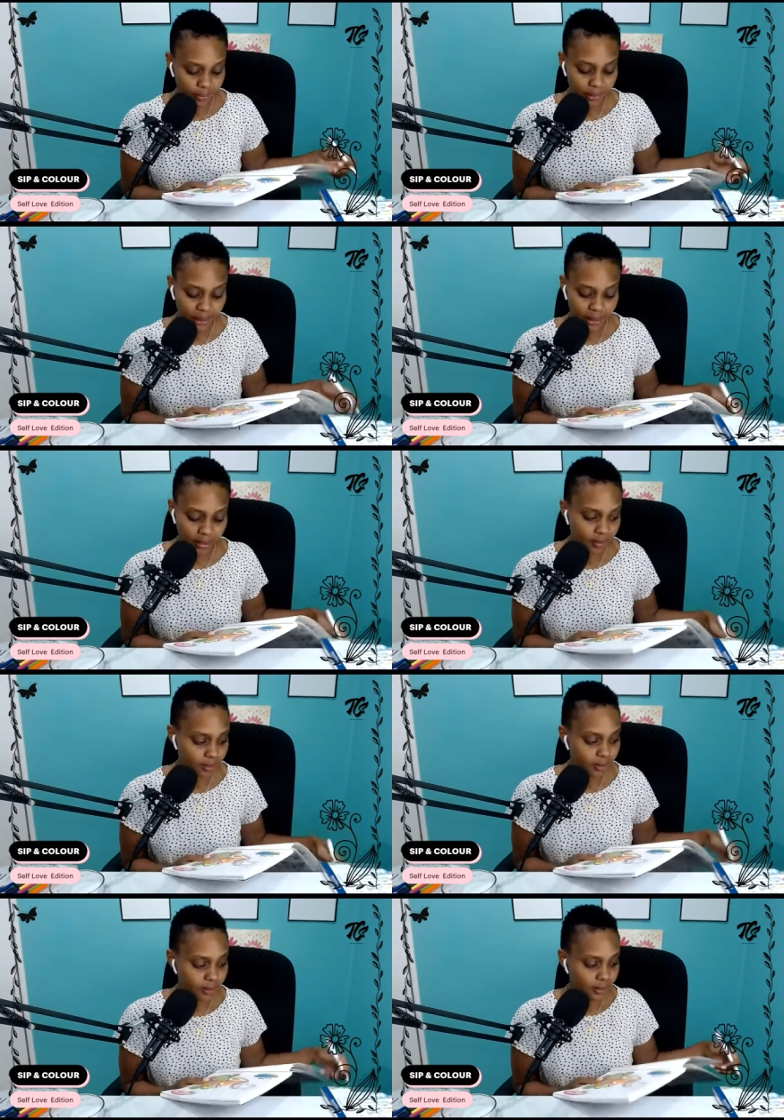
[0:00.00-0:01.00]
be
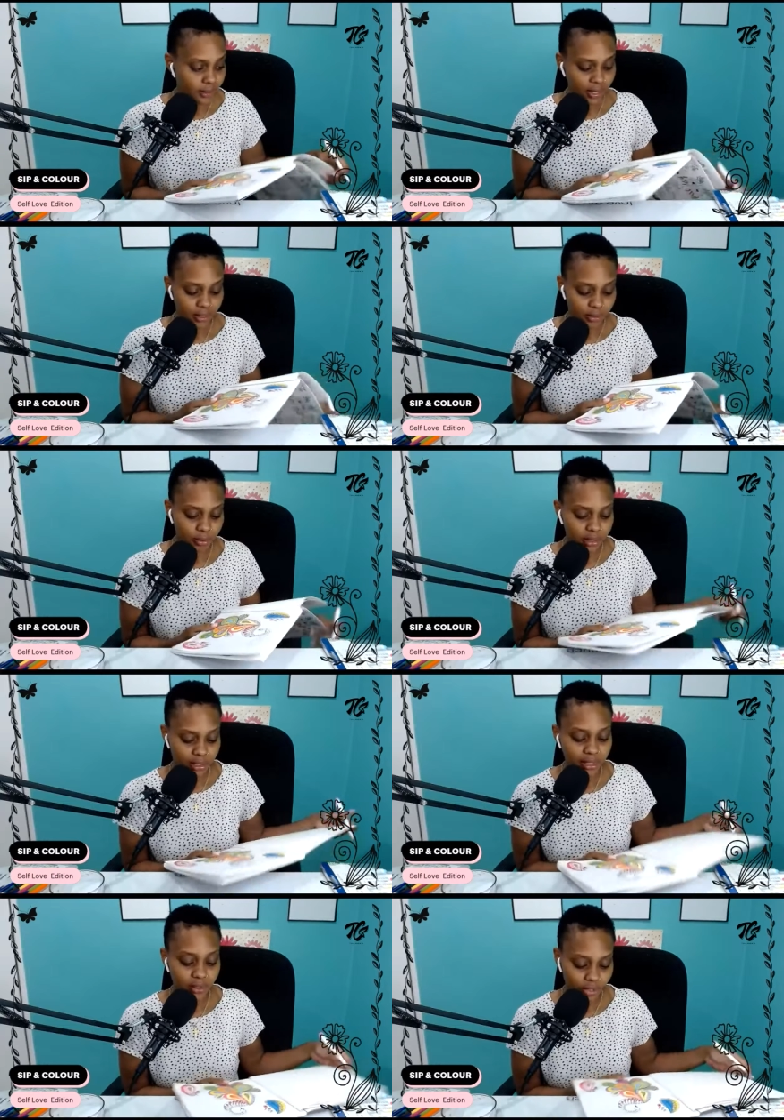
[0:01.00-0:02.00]
the experts
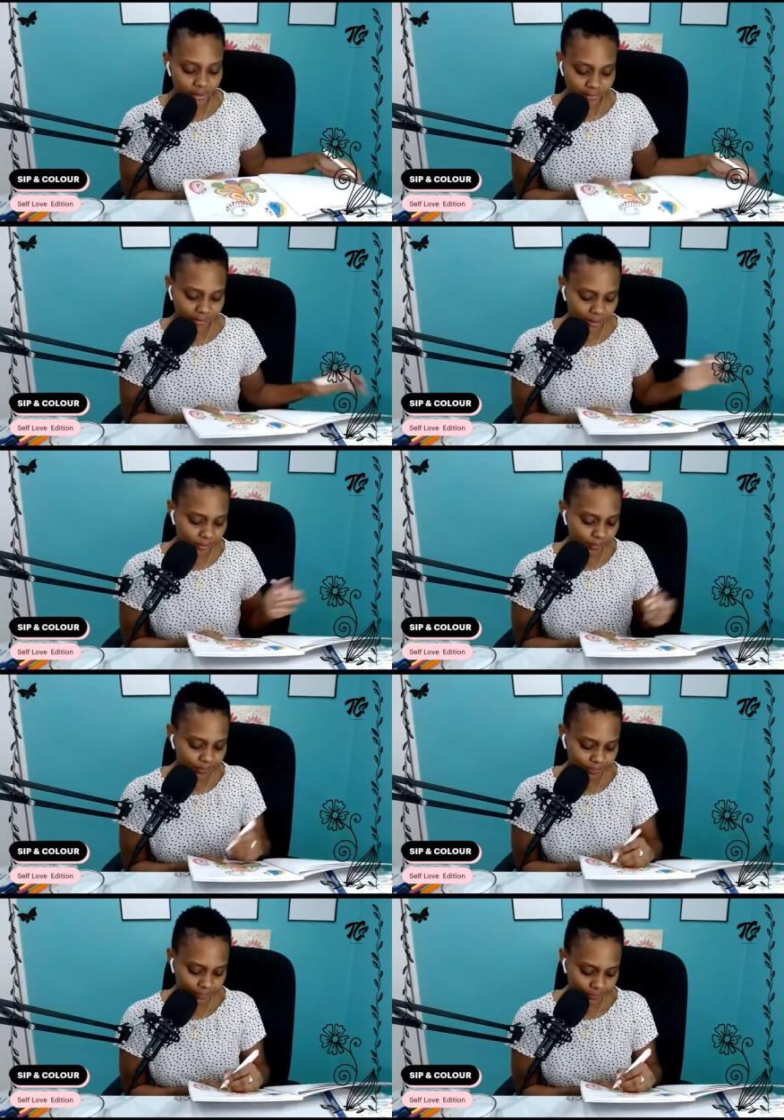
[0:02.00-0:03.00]
in the area, you know?